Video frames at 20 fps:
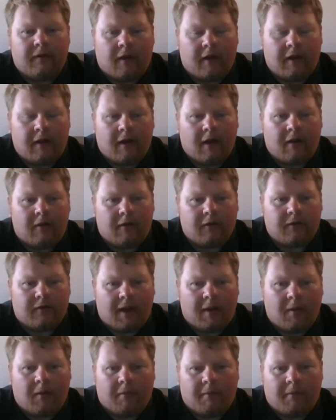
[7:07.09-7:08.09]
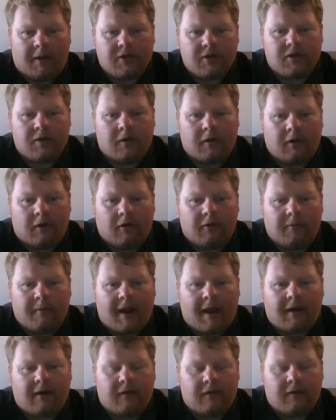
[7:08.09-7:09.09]
in others, they want to make sure it goes
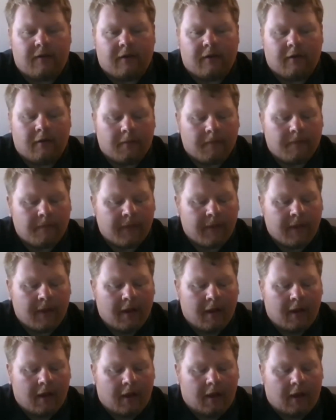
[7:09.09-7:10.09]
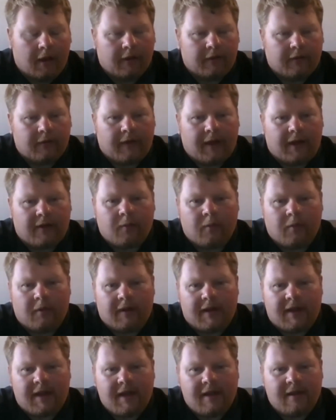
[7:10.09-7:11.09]
back to 0. So that's one of
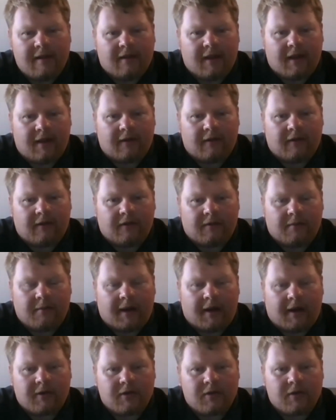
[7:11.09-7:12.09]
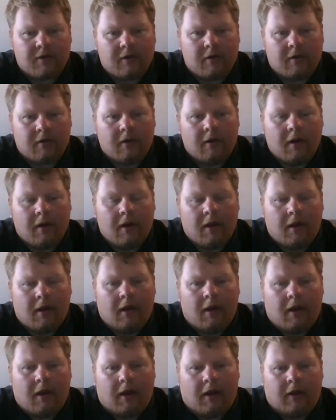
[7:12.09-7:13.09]
the key things, is making sure
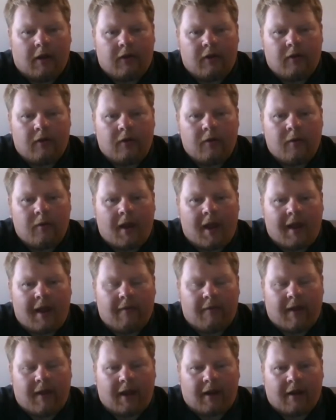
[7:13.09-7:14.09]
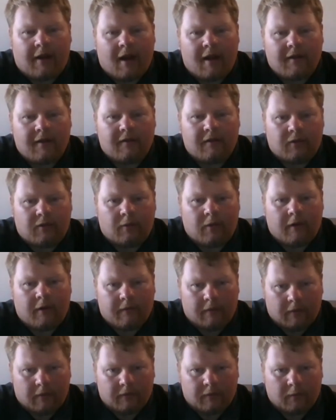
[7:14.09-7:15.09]
you do have that constant
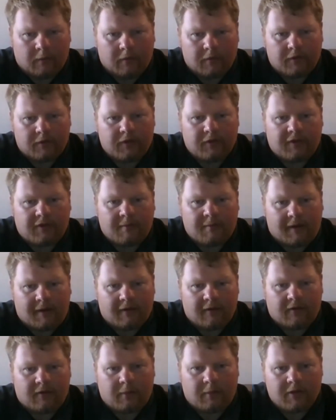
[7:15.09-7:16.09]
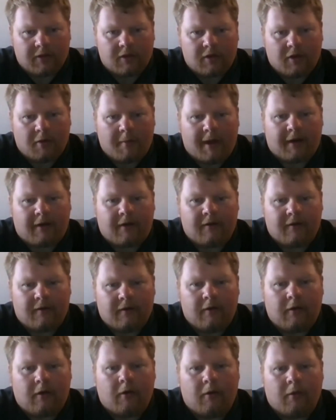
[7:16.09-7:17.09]
12-volt source just to make the switch go back to
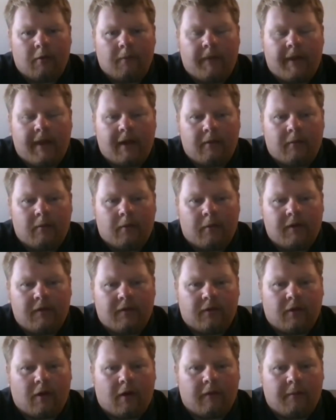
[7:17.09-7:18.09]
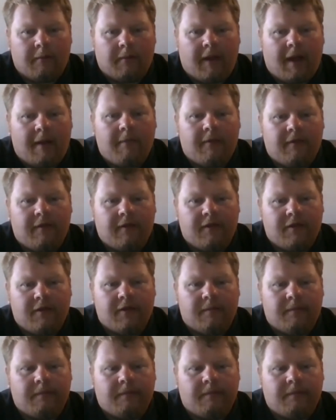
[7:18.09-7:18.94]
0 and restart from that position.